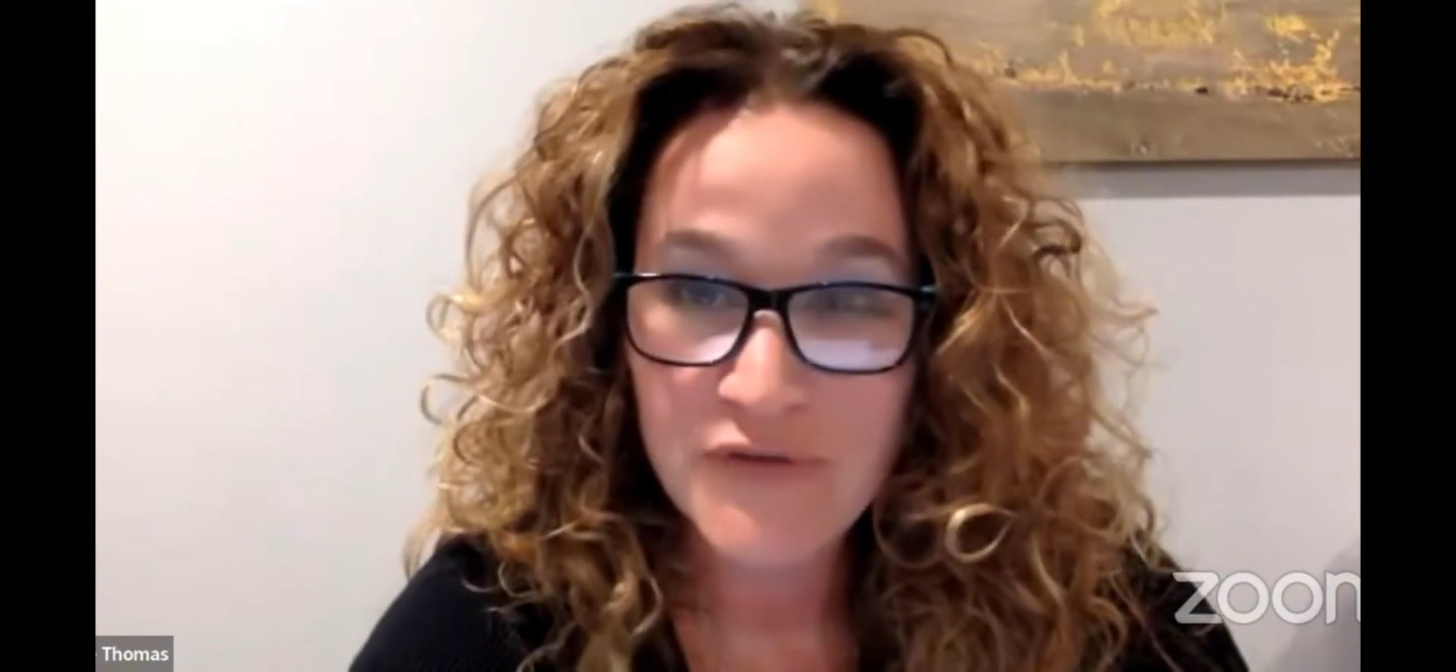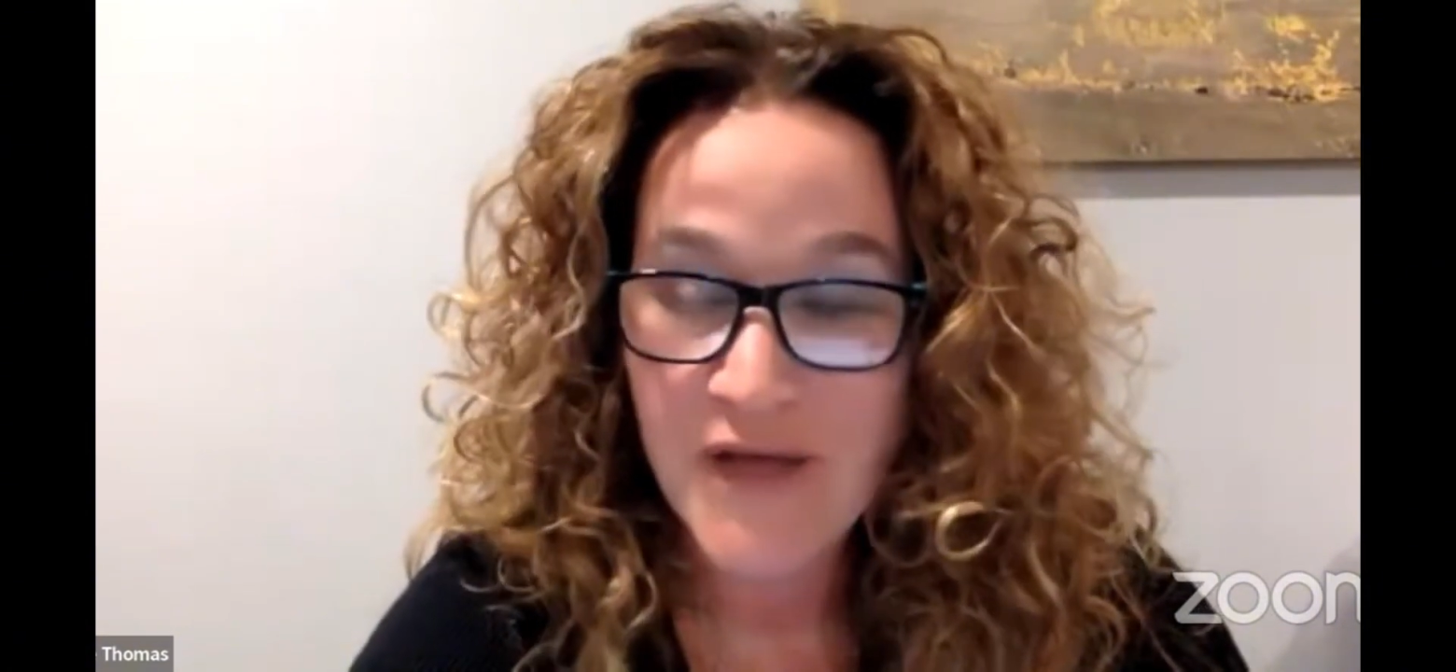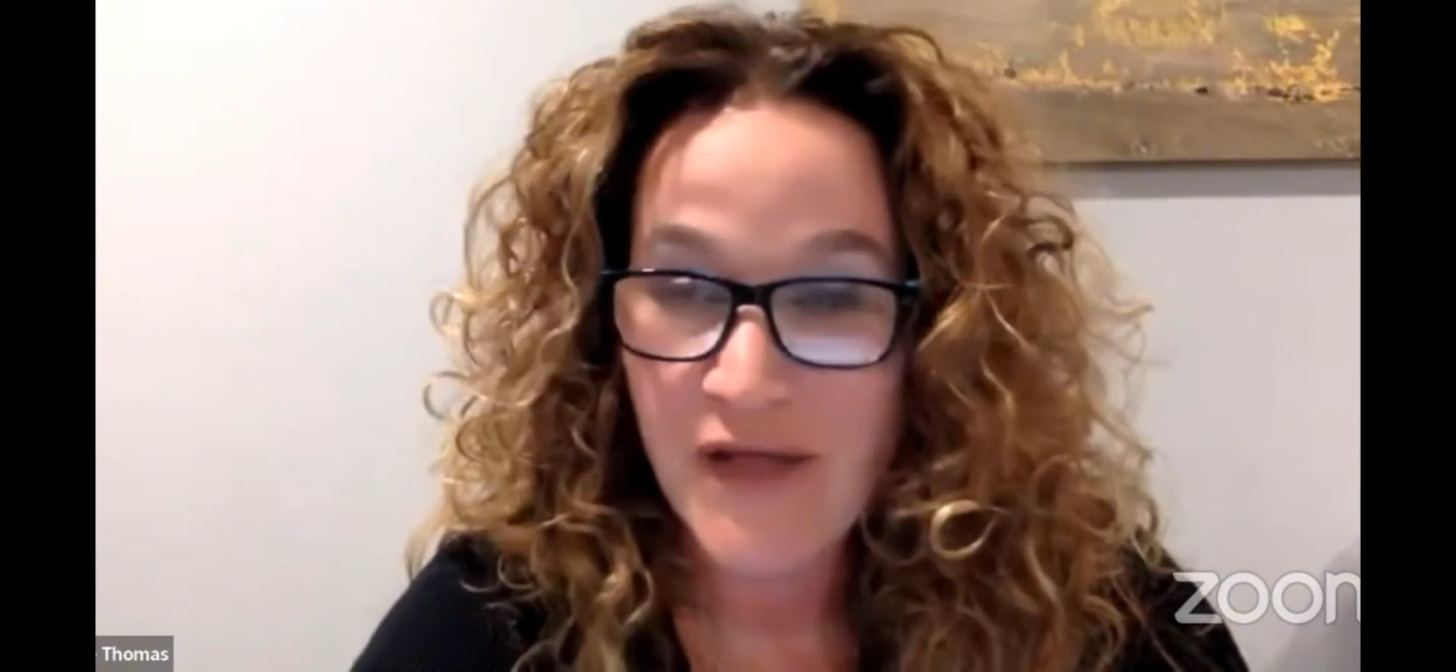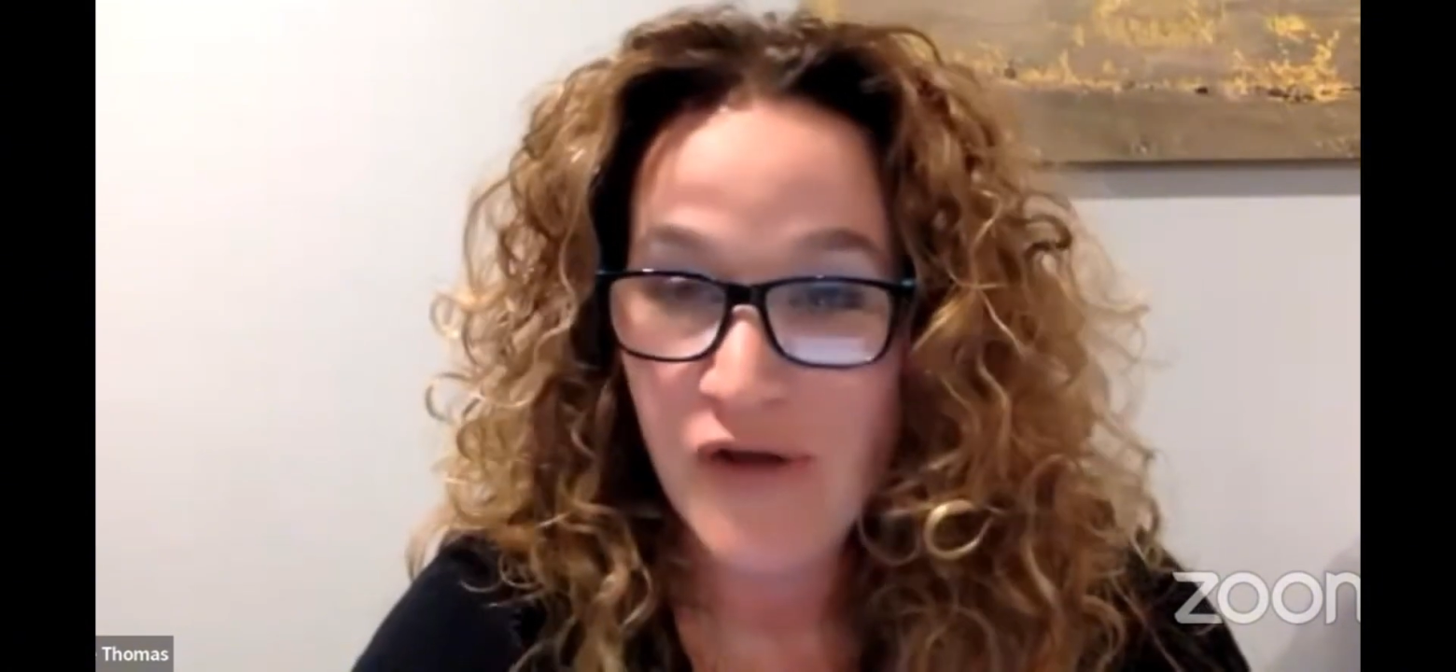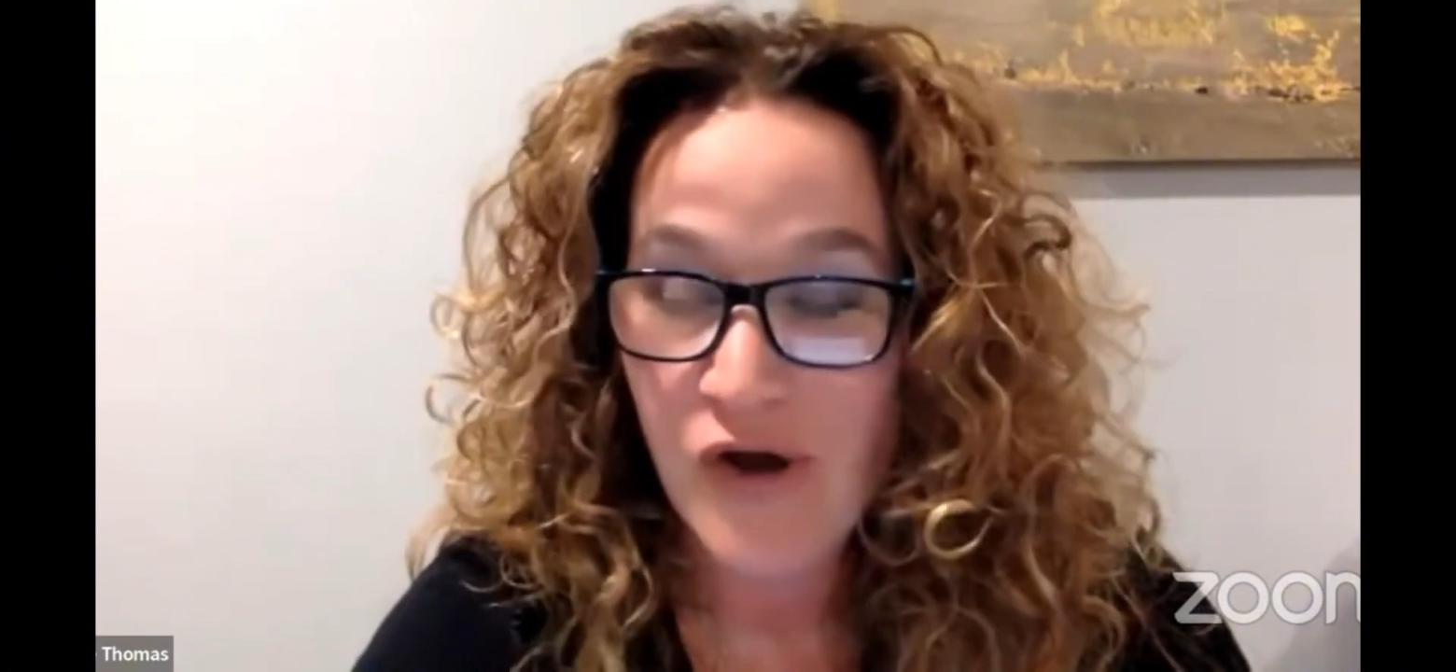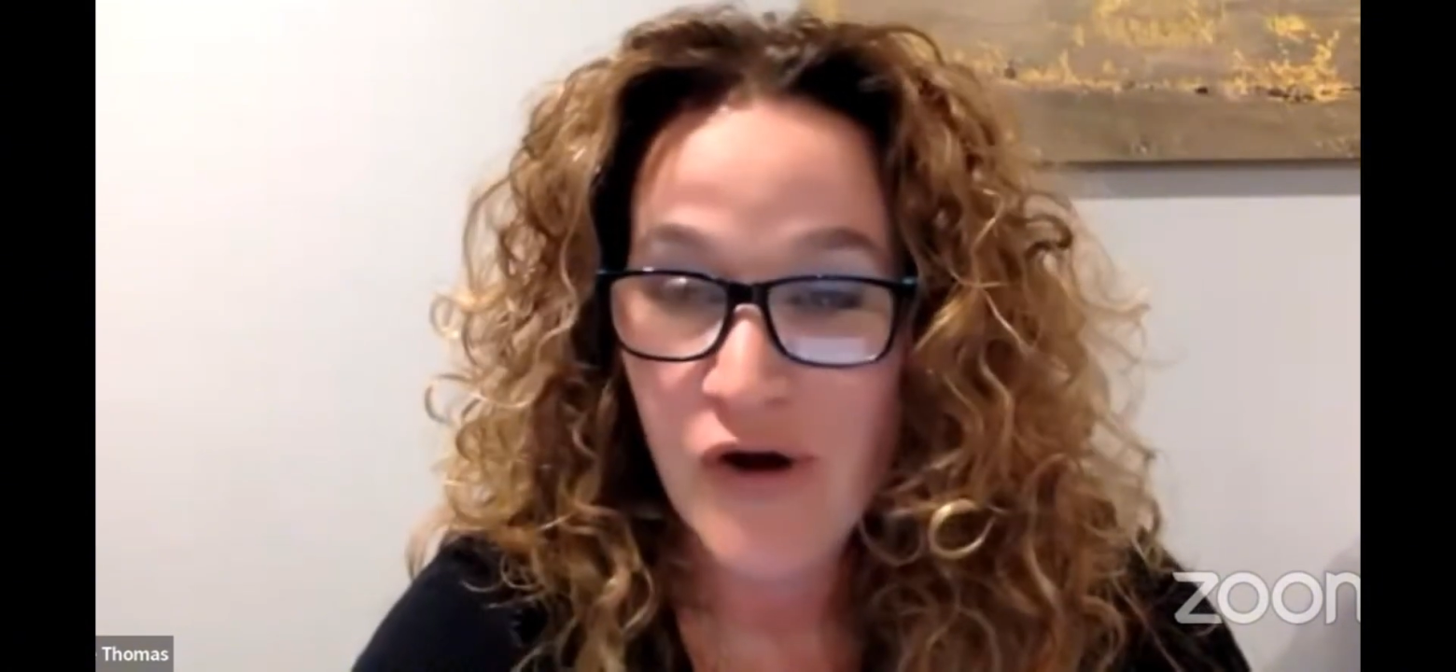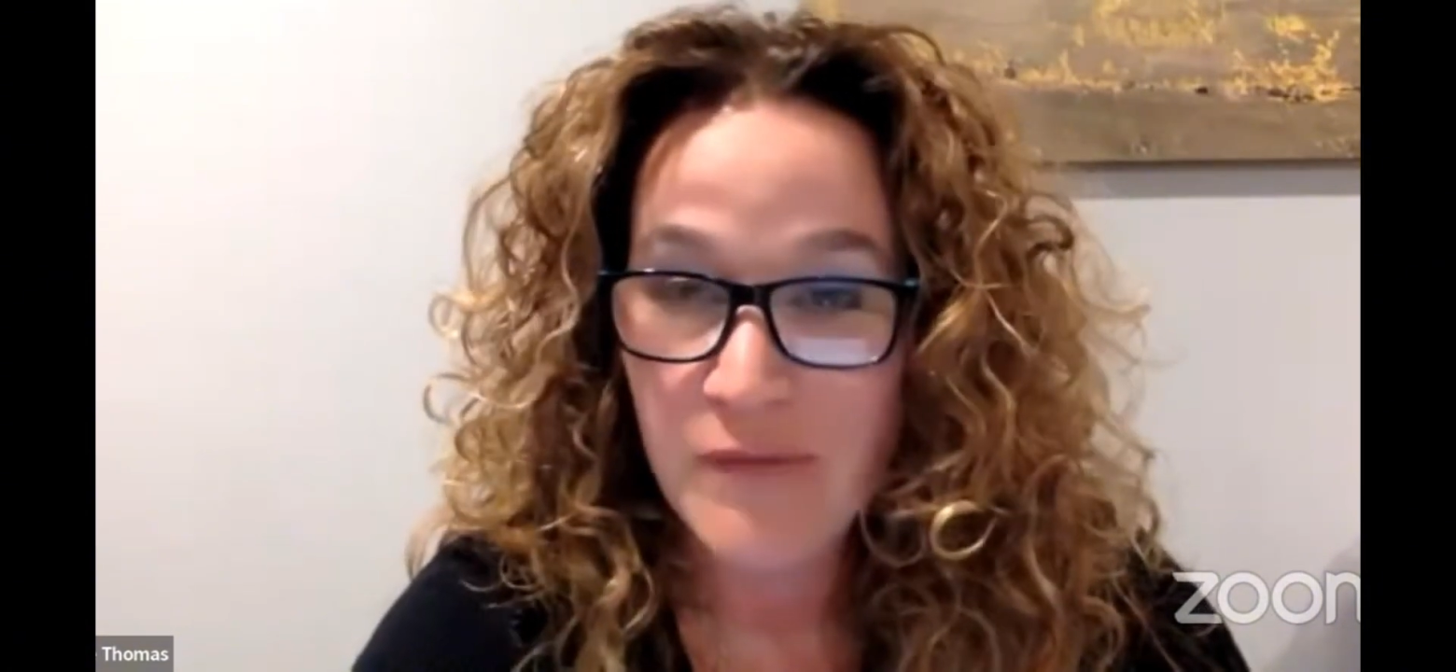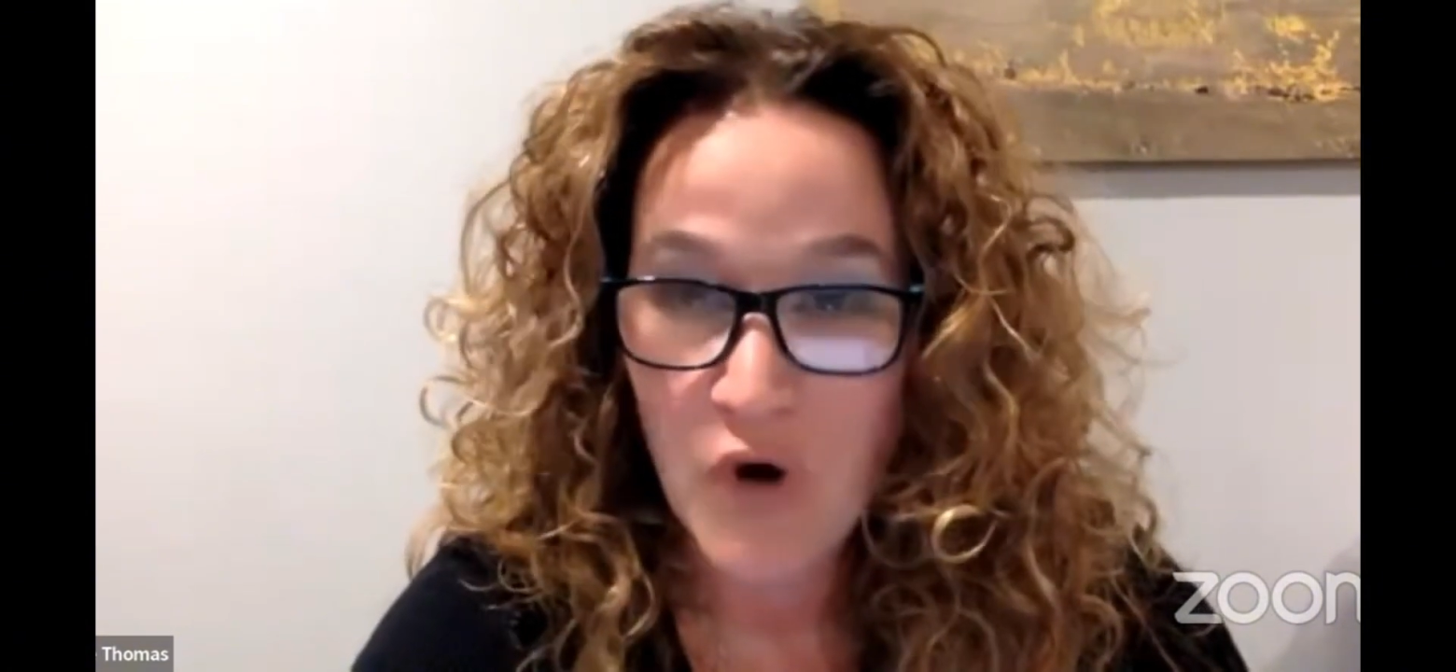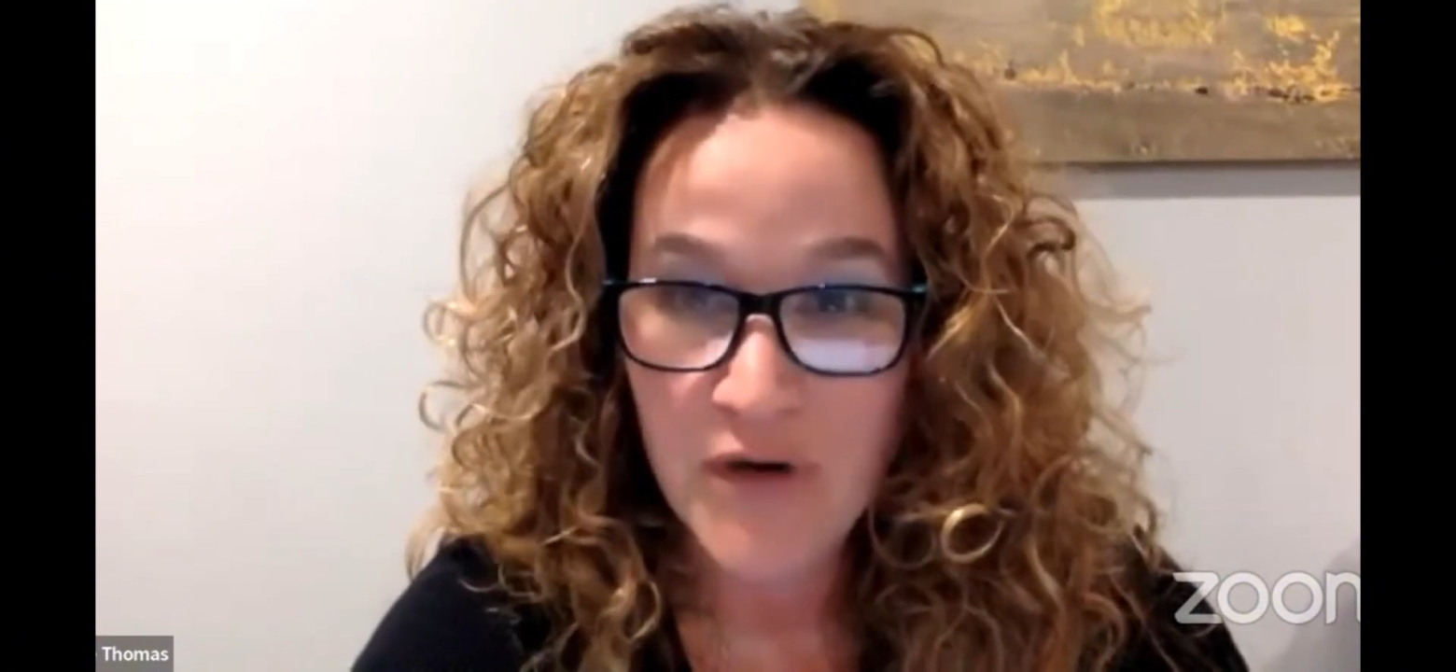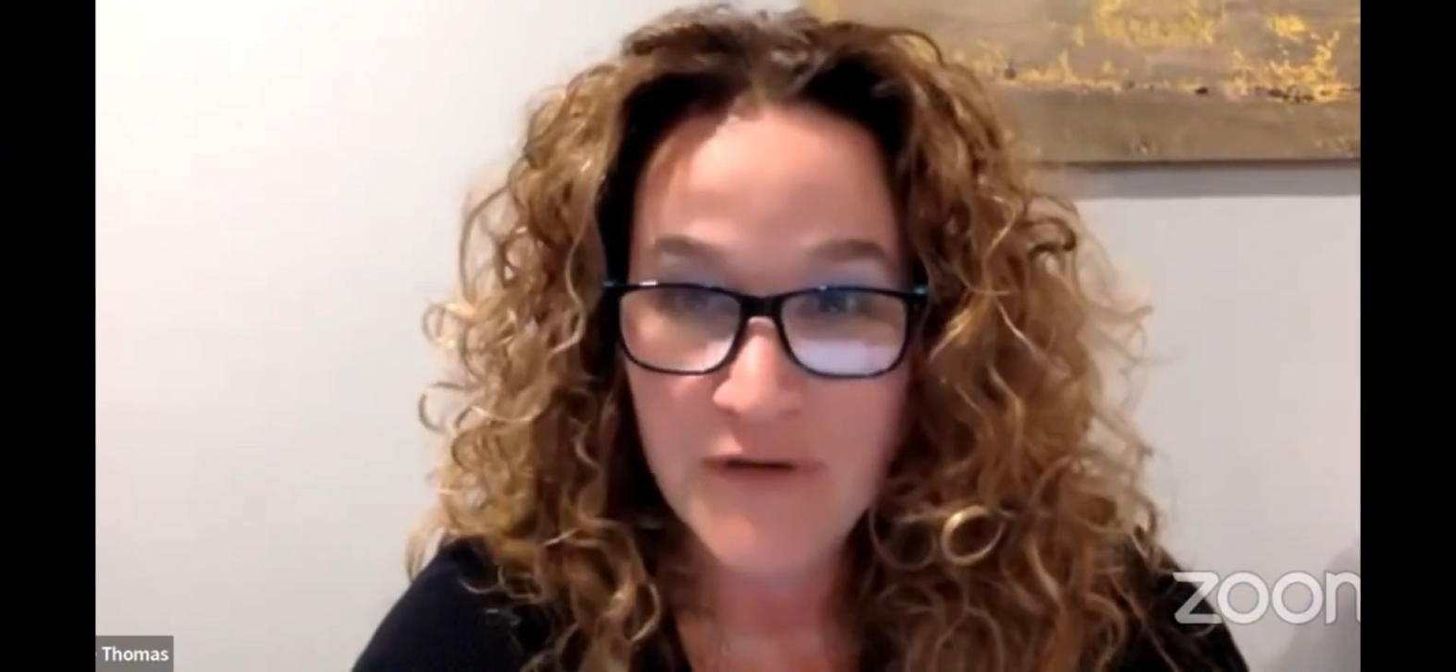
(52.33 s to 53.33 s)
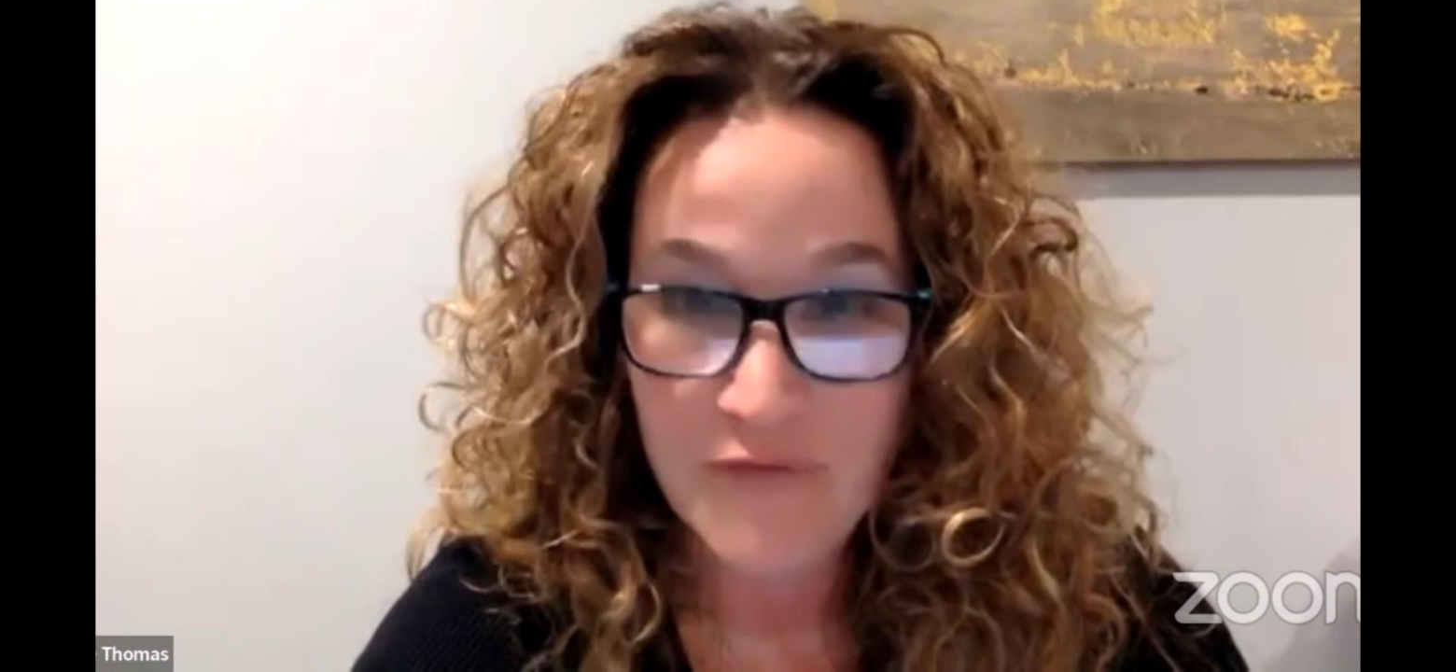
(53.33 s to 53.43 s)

Callahar and Martin,